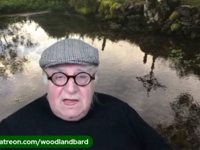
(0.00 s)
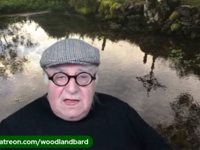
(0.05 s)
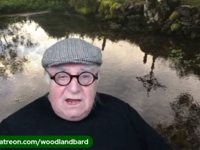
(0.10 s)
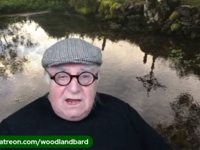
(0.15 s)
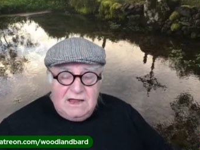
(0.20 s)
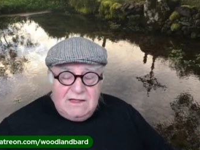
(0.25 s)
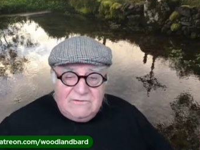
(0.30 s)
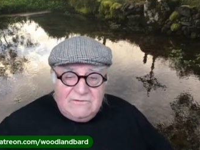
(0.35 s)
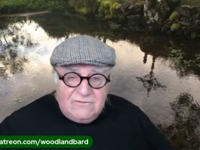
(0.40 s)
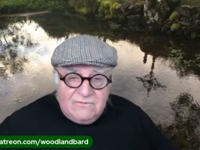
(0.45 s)

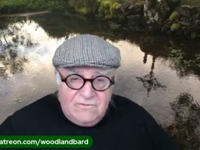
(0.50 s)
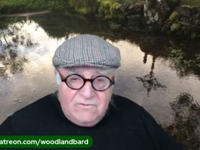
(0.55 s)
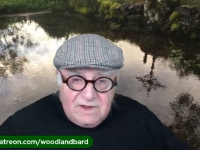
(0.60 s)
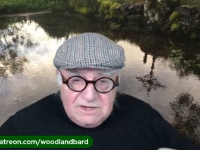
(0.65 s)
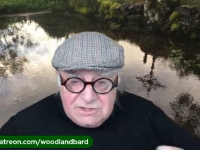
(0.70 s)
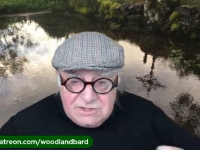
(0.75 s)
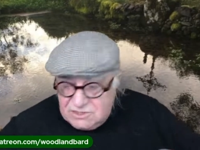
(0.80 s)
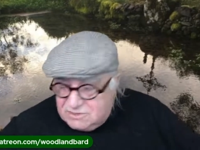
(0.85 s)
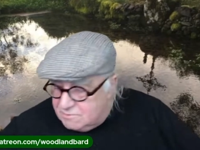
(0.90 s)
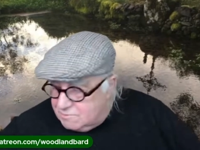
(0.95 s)
and let's
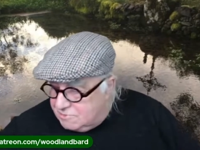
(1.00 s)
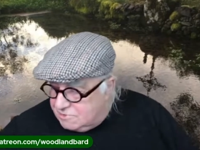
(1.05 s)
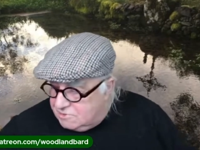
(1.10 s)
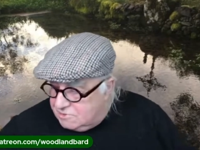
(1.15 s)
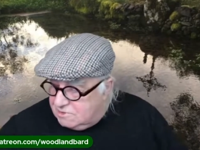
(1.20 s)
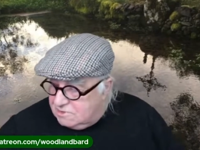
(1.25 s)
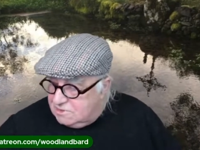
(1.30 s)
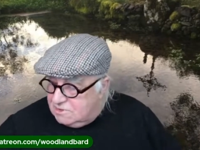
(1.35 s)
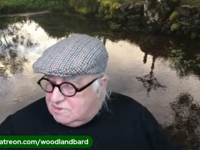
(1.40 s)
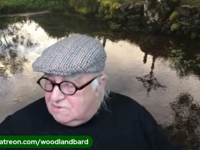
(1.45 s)
feature them
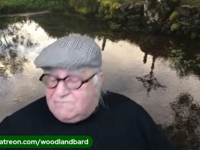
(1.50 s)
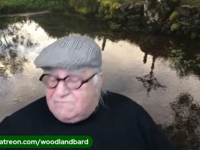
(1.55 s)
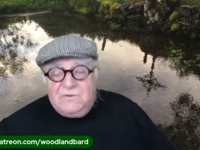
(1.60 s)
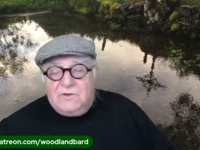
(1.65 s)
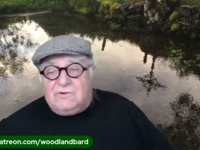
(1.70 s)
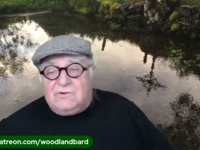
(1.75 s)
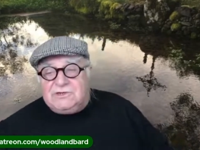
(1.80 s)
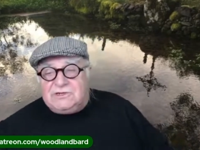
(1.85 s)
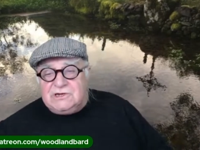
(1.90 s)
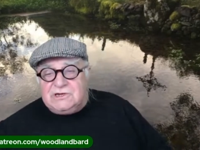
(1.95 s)
on a
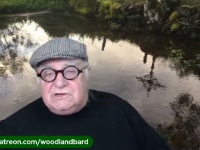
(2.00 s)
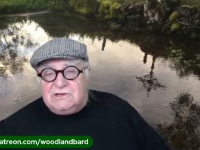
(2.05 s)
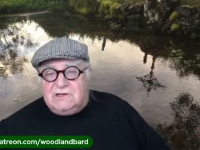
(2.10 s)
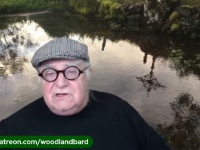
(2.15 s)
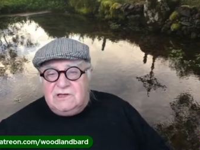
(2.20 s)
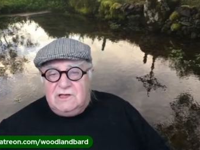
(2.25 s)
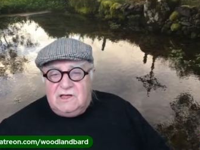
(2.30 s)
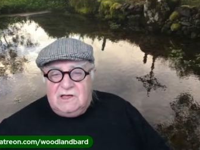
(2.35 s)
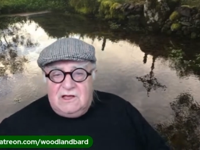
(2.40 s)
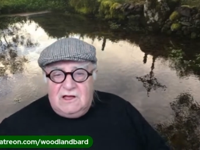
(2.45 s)
future
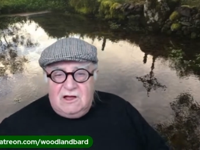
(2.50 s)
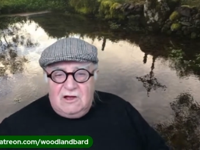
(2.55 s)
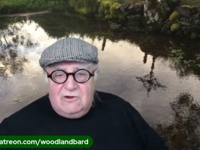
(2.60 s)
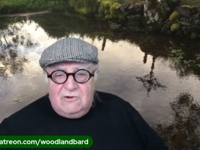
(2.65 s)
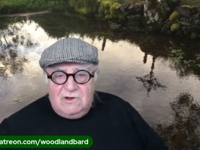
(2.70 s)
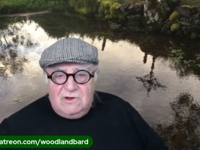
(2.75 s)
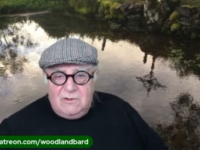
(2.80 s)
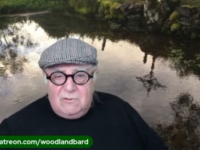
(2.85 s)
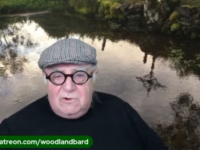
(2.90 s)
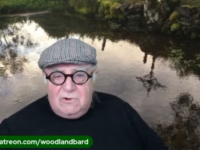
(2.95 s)

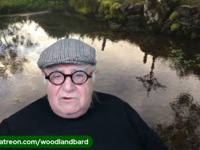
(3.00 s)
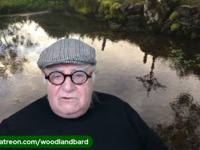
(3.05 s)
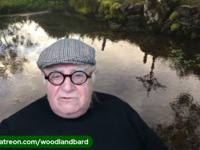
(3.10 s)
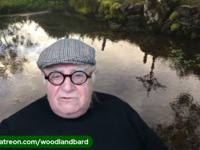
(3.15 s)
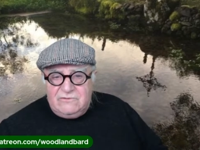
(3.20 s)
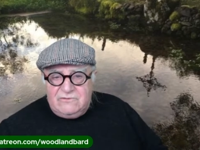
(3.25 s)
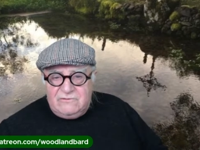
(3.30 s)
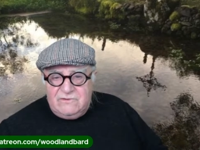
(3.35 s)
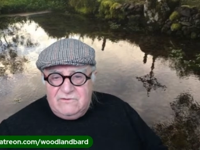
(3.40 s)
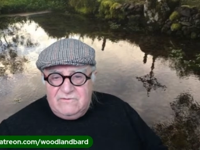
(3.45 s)
Holy
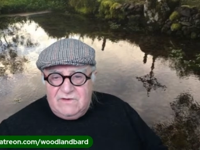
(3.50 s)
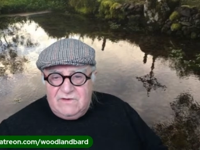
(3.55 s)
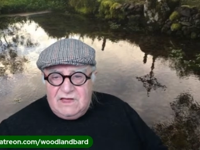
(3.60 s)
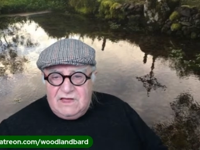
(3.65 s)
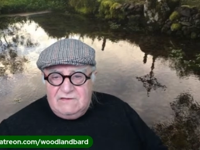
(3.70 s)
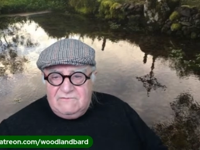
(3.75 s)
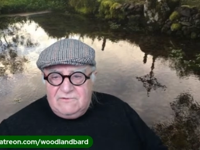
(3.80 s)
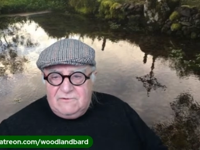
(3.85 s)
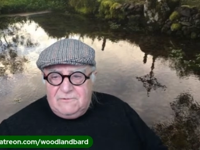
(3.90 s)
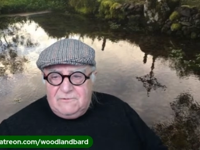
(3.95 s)
Wells
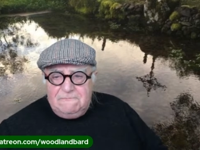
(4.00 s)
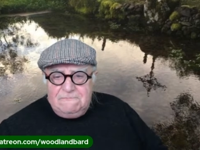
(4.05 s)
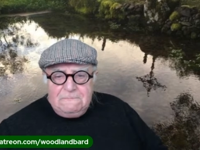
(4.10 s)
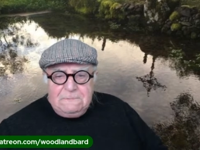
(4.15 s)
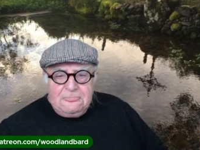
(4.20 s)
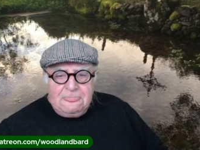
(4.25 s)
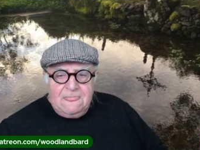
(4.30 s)
Revival.